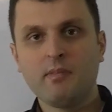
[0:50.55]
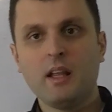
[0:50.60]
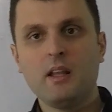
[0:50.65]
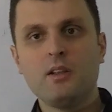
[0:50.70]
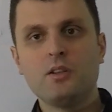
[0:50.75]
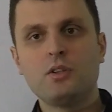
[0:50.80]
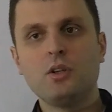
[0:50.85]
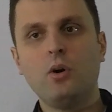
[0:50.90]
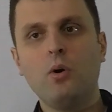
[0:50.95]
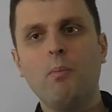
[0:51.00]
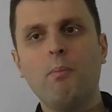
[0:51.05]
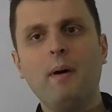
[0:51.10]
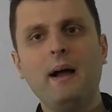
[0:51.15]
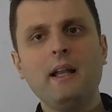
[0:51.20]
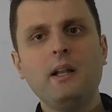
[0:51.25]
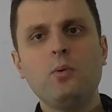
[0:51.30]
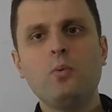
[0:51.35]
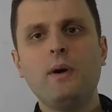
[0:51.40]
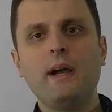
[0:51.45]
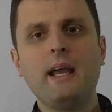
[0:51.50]
So, by
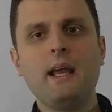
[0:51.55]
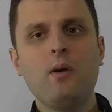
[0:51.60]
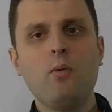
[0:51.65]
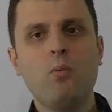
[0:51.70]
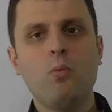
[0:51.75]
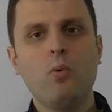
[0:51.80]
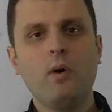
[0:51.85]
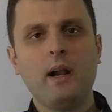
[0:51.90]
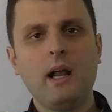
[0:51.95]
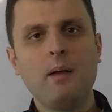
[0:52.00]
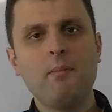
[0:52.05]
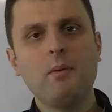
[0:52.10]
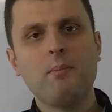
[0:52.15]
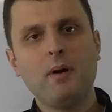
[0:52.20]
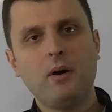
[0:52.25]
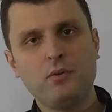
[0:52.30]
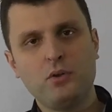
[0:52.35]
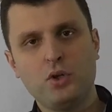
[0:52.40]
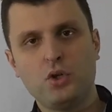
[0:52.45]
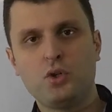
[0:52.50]
the way, what I'm
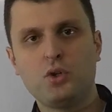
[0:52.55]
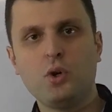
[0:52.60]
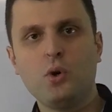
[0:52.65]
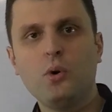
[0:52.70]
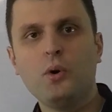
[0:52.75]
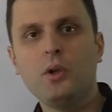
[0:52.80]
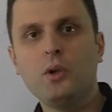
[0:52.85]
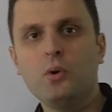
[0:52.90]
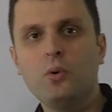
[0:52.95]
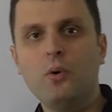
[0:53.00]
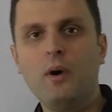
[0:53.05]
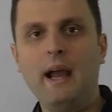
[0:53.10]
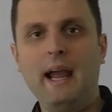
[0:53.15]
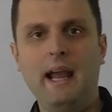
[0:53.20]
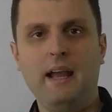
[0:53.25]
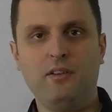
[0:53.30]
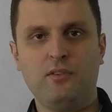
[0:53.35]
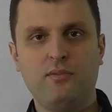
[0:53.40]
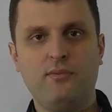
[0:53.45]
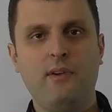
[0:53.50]
about to show you
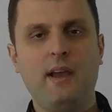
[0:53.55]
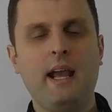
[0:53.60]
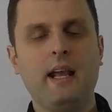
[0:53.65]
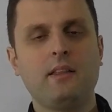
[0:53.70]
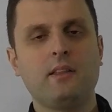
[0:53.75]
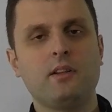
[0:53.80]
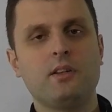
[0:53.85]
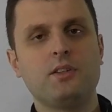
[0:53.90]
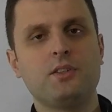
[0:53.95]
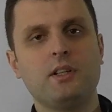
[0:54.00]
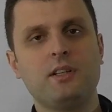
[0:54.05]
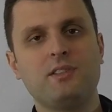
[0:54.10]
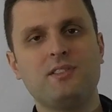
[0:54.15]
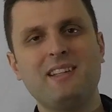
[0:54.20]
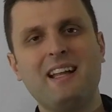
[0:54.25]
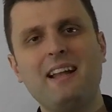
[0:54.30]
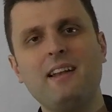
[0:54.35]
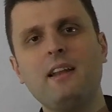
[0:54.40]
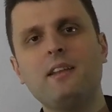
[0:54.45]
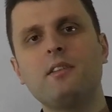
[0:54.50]
as factors is
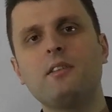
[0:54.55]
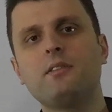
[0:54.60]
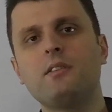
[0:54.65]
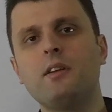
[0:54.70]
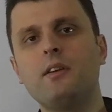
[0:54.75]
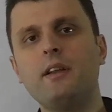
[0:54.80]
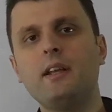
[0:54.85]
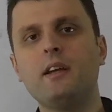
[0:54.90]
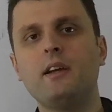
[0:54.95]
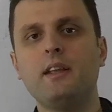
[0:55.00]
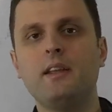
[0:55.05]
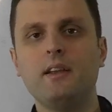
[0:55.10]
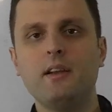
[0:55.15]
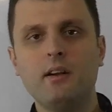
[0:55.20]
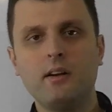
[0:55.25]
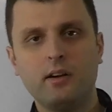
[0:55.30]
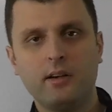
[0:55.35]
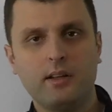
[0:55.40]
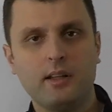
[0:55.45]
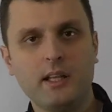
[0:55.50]
not necessarily a
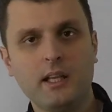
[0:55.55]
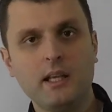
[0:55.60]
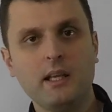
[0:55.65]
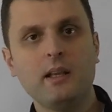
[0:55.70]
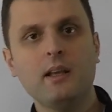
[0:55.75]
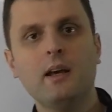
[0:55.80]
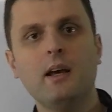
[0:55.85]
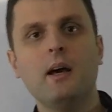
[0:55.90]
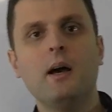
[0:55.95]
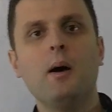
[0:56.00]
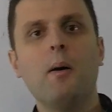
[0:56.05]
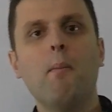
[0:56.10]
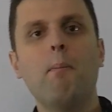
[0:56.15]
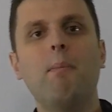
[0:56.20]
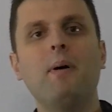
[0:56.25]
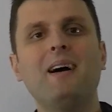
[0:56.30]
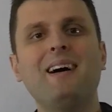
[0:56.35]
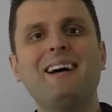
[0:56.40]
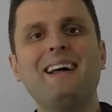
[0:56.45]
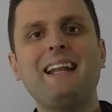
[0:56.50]
hierarchy,
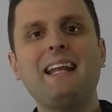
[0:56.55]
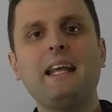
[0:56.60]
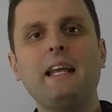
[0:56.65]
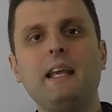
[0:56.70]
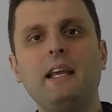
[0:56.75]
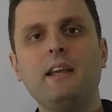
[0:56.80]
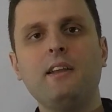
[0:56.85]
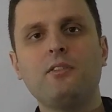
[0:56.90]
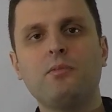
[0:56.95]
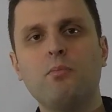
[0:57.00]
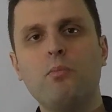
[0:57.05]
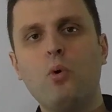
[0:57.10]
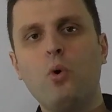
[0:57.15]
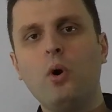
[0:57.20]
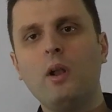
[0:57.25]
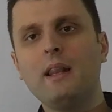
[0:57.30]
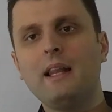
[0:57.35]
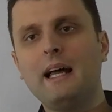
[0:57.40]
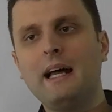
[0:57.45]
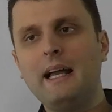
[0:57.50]
but is
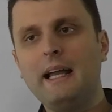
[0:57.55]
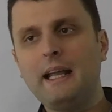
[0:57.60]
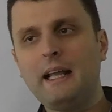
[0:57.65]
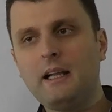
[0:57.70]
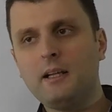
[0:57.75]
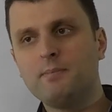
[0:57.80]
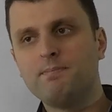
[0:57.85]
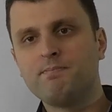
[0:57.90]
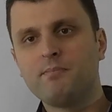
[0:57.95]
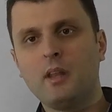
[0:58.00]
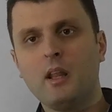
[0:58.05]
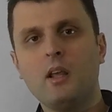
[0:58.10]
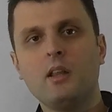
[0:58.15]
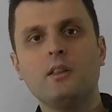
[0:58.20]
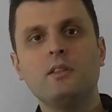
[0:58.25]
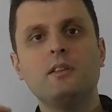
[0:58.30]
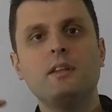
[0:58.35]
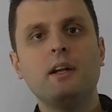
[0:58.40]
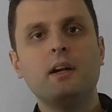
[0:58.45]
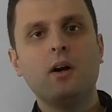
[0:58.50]
more like
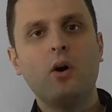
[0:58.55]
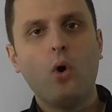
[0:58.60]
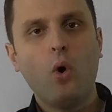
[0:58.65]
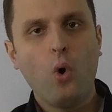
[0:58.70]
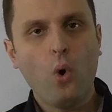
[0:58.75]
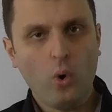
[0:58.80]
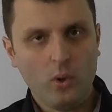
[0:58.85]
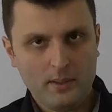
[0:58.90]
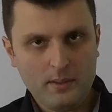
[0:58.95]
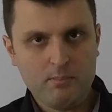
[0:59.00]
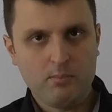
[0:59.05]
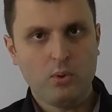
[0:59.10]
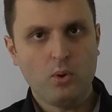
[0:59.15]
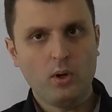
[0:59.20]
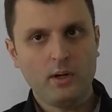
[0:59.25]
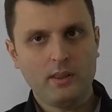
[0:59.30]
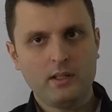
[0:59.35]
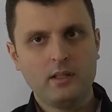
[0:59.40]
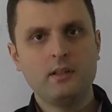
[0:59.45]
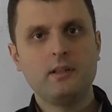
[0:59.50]
they're all
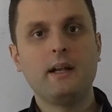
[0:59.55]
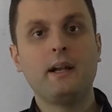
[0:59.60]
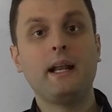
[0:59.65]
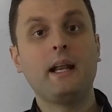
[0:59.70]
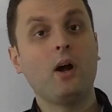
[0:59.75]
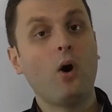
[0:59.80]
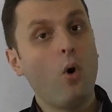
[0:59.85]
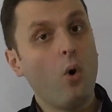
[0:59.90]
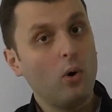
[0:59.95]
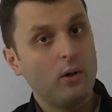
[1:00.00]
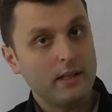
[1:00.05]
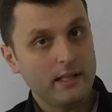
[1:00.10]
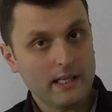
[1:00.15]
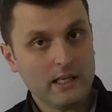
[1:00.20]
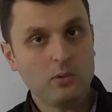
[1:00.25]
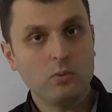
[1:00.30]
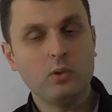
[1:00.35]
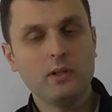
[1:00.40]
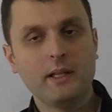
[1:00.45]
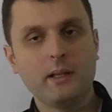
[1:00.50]
important, they're all
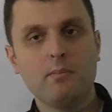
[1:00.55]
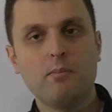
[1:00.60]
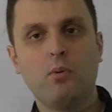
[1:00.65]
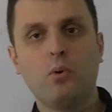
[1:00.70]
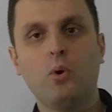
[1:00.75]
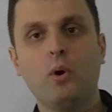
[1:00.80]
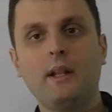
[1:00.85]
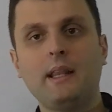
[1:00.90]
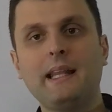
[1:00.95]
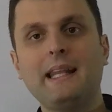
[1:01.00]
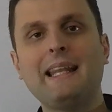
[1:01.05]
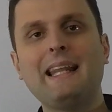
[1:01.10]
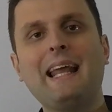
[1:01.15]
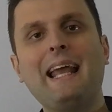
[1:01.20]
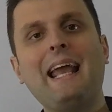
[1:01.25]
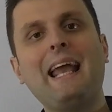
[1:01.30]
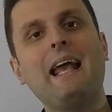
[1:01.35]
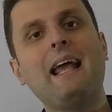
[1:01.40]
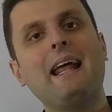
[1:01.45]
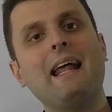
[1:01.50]
equally important,
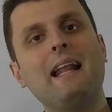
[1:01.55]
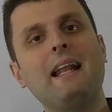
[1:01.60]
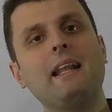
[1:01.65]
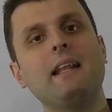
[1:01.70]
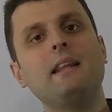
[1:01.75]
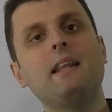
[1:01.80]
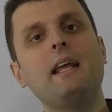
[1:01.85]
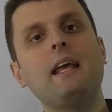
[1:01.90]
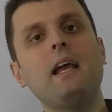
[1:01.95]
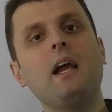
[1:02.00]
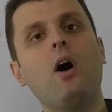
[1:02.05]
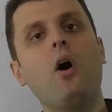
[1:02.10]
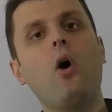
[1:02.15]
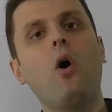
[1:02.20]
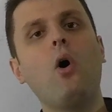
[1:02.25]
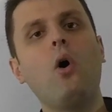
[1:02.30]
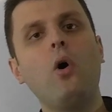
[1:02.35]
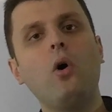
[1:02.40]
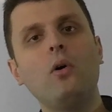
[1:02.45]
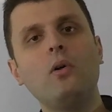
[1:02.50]
and they
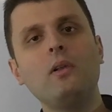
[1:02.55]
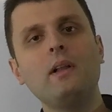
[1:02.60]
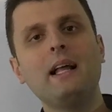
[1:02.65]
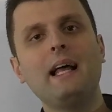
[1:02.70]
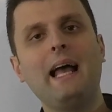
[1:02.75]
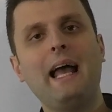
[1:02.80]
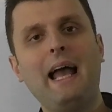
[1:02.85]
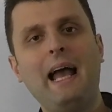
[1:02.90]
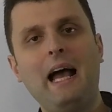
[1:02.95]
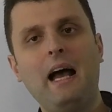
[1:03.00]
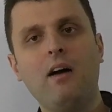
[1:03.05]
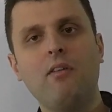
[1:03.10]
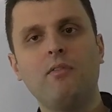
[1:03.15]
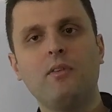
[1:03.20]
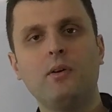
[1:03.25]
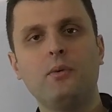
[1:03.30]
all have a